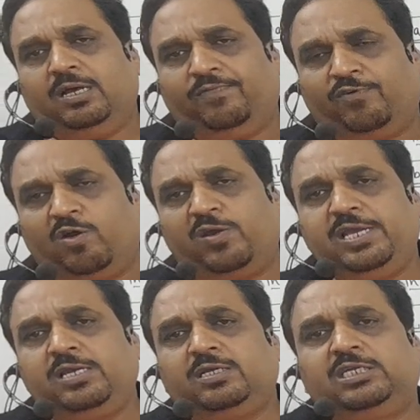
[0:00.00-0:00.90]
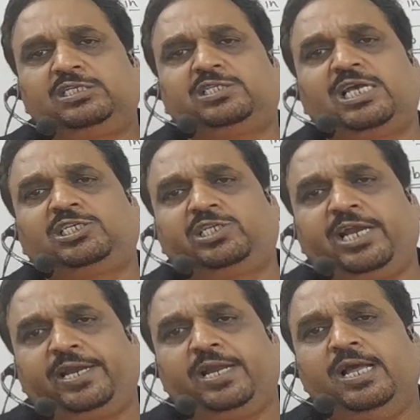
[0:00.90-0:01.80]
following
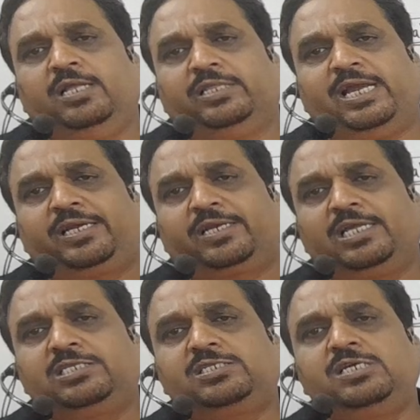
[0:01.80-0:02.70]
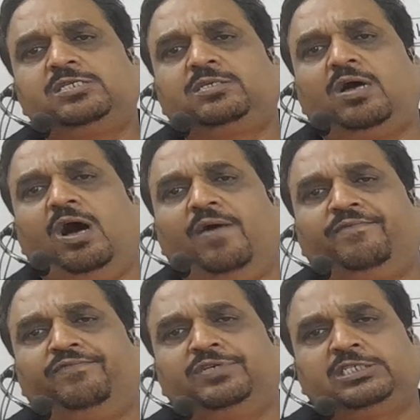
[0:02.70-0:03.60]
sestet that consists of
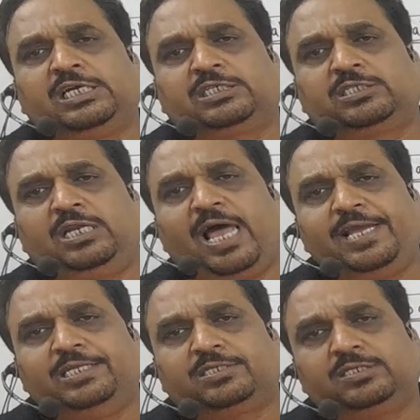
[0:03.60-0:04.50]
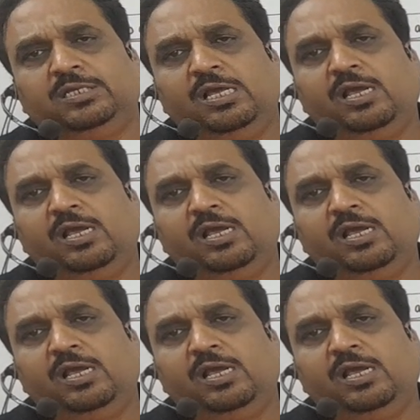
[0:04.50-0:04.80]
6 lines.